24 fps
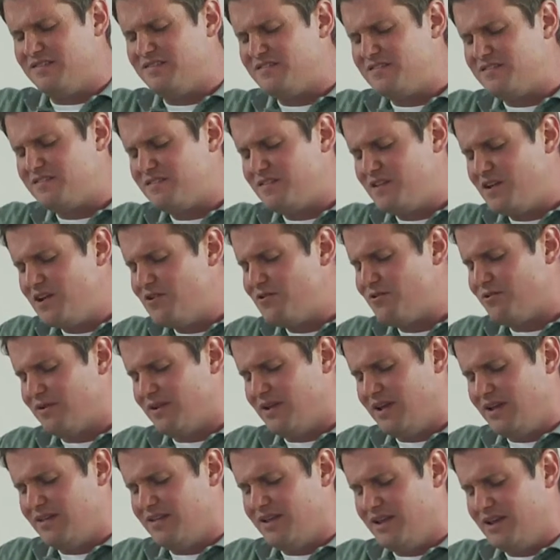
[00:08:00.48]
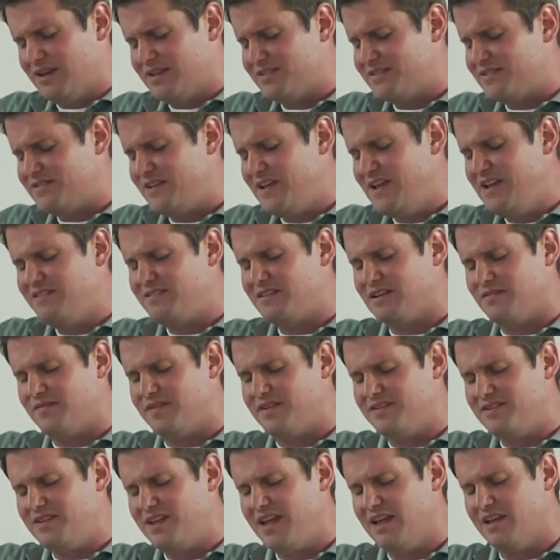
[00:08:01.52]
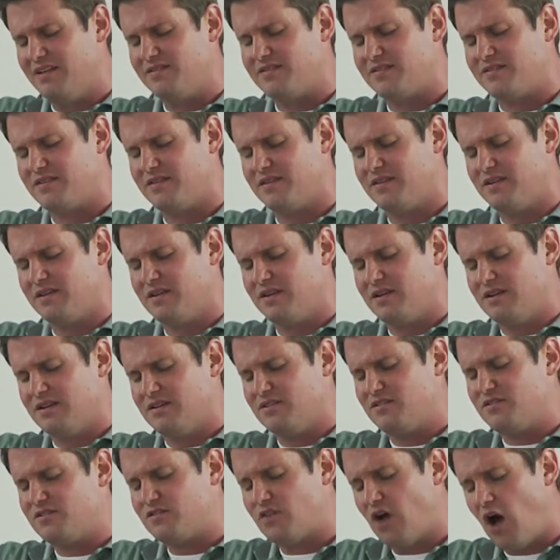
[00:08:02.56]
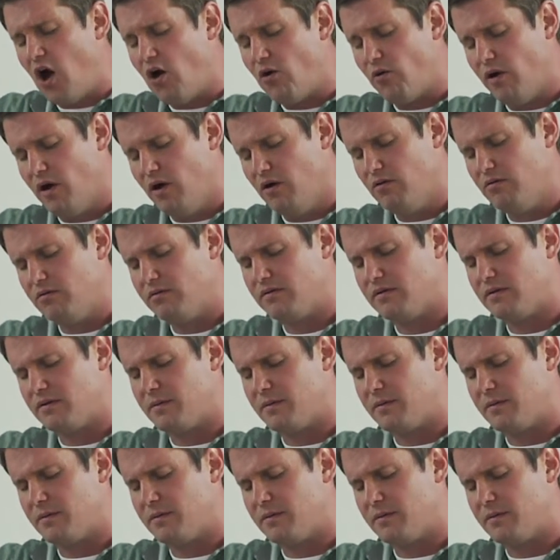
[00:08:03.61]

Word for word: Syria in, in a season of intense sorrow